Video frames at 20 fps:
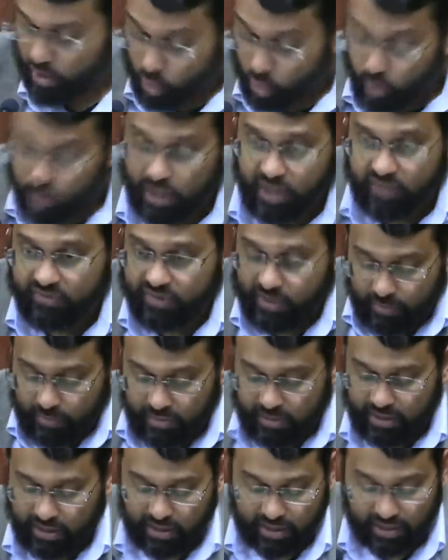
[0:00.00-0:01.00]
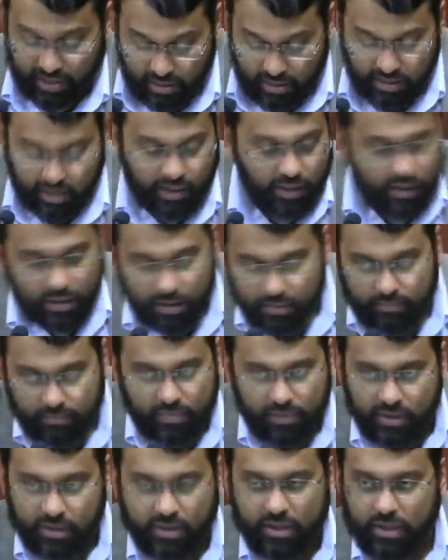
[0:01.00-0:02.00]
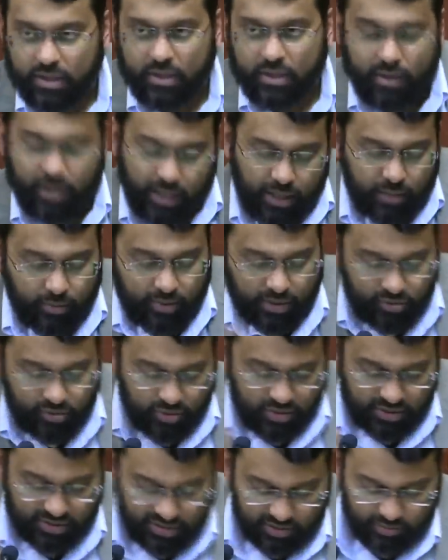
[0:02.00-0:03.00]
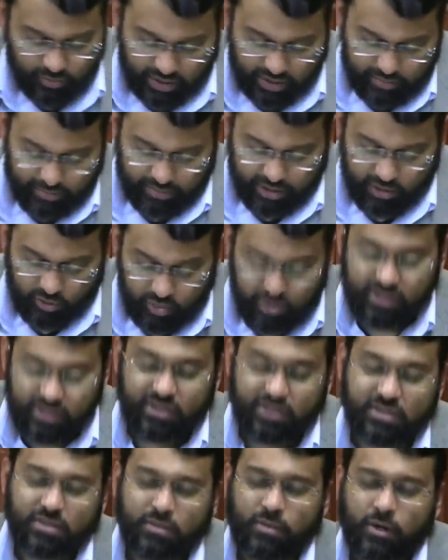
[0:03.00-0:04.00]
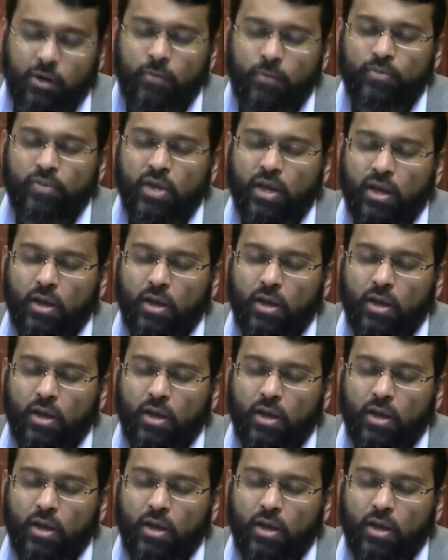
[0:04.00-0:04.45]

one of them being, again, anyway, so this is why my criticism here.